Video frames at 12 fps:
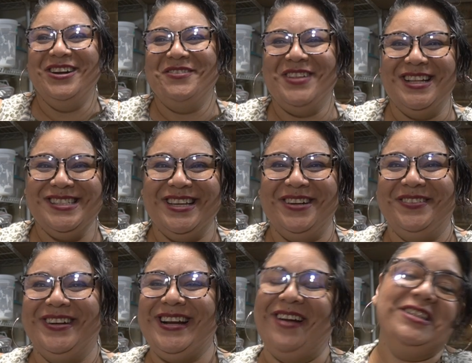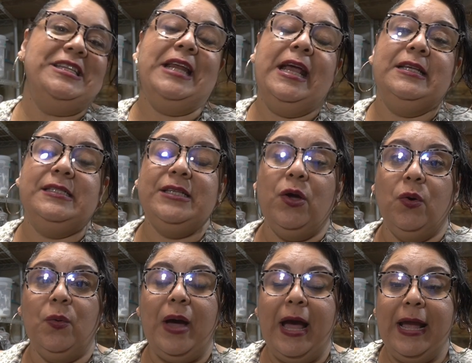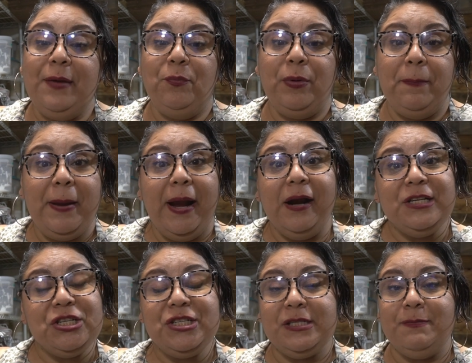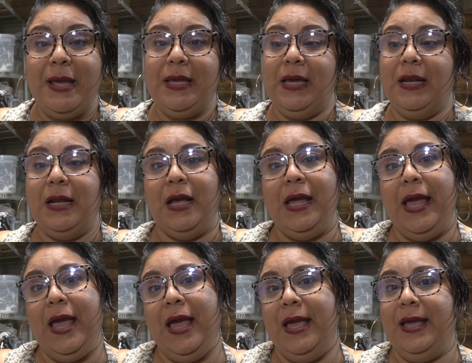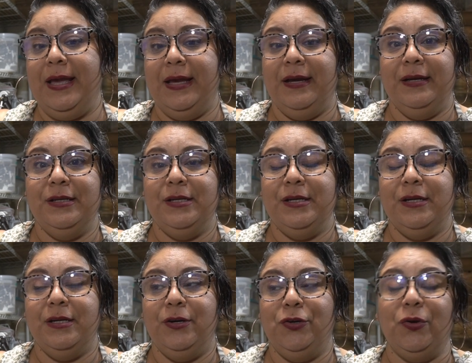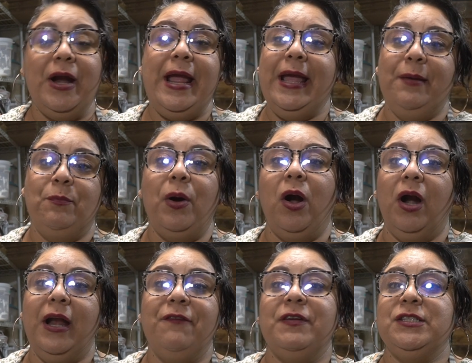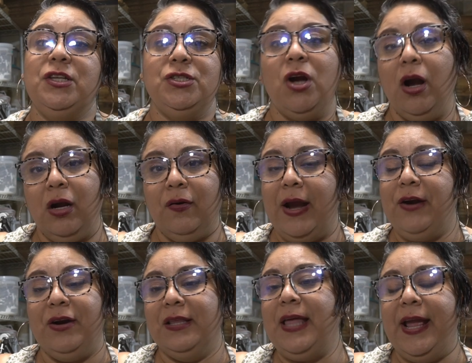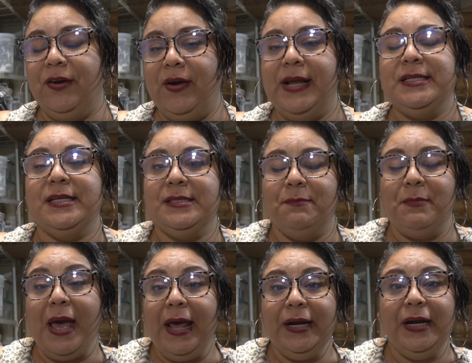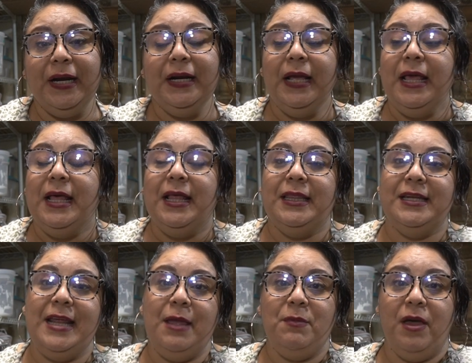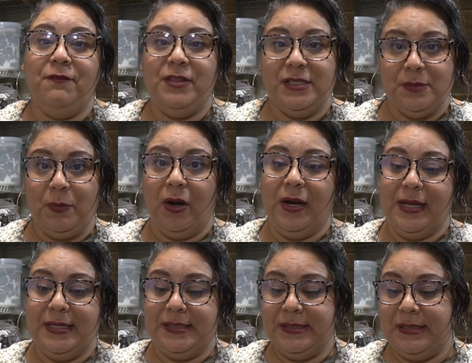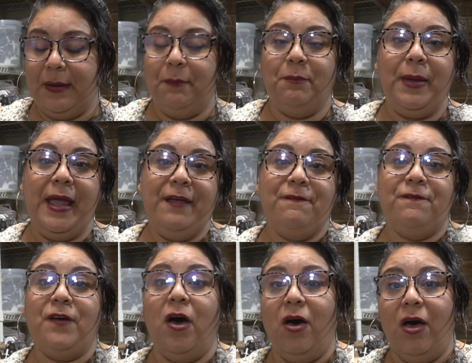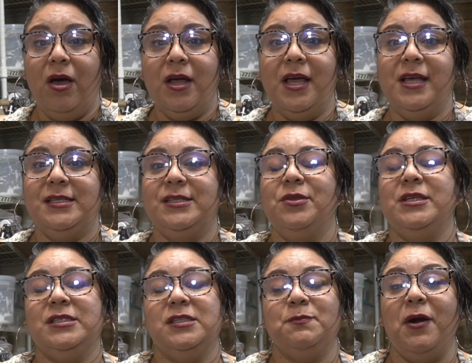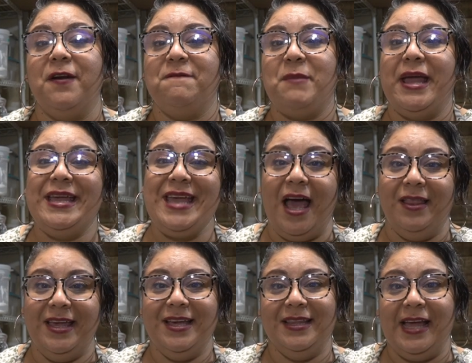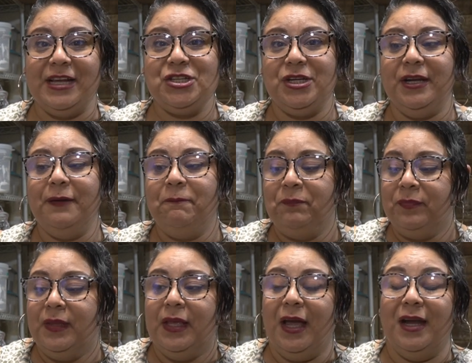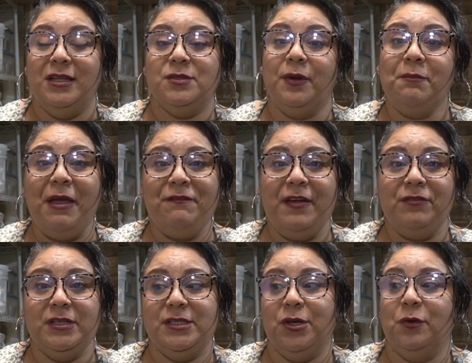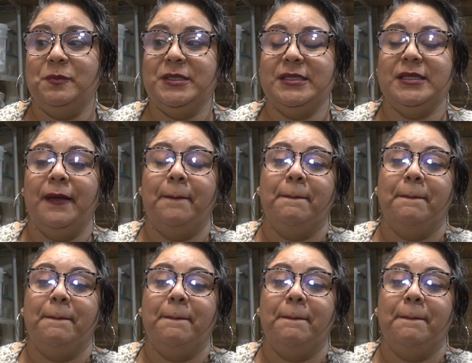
know if that's gonna work out today. So I am prepared to just make it a gray bar. If it's a dark gray or a light gray, it doesn't matter. The name of this bar is Bay Fog. So this is part of my Cali collection. And it's one of my favorite soaps